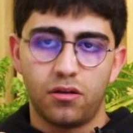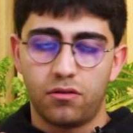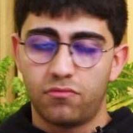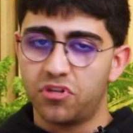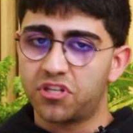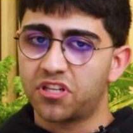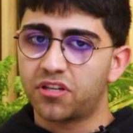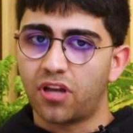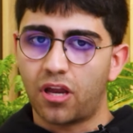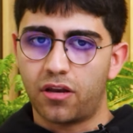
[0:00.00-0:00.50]

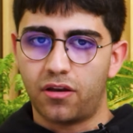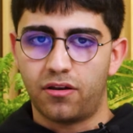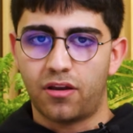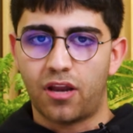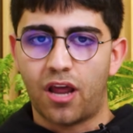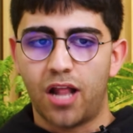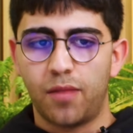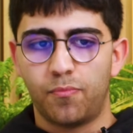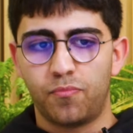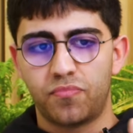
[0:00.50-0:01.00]
This can
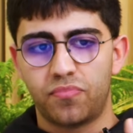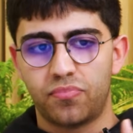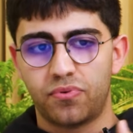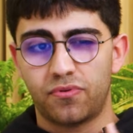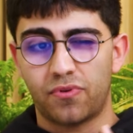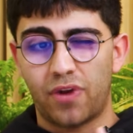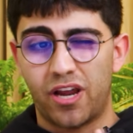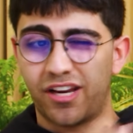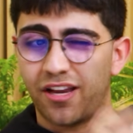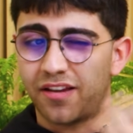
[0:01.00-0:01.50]
help,
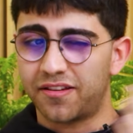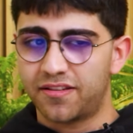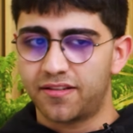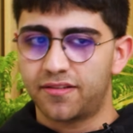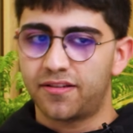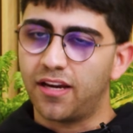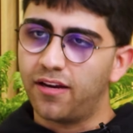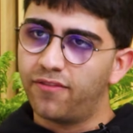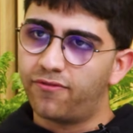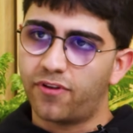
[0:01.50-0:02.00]
I guess,
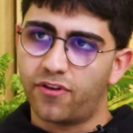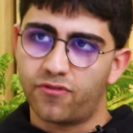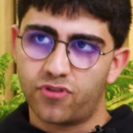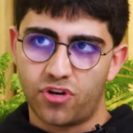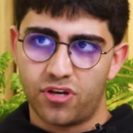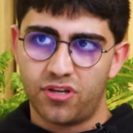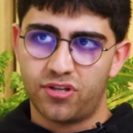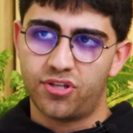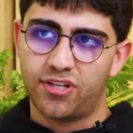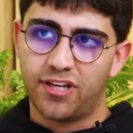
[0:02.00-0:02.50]
save
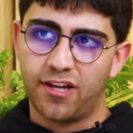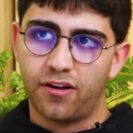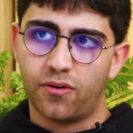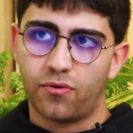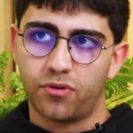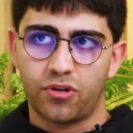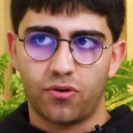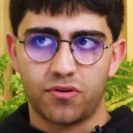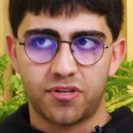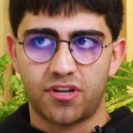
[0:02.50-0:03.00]
efficiency
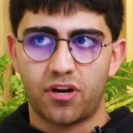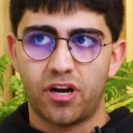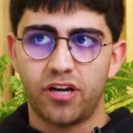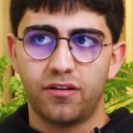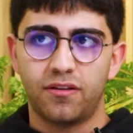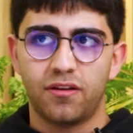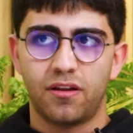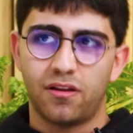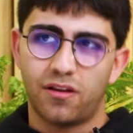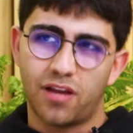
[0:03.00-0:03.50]
on your
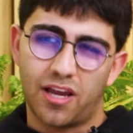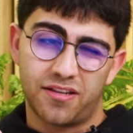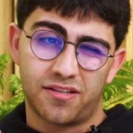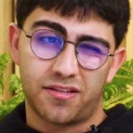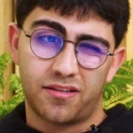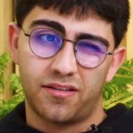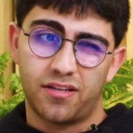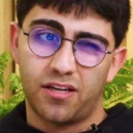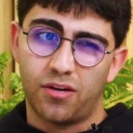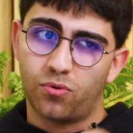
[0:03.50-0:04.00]
side,
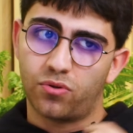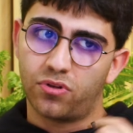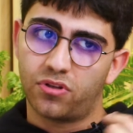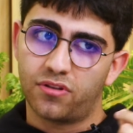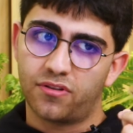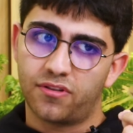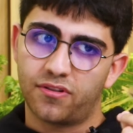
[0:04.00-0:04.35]
as you would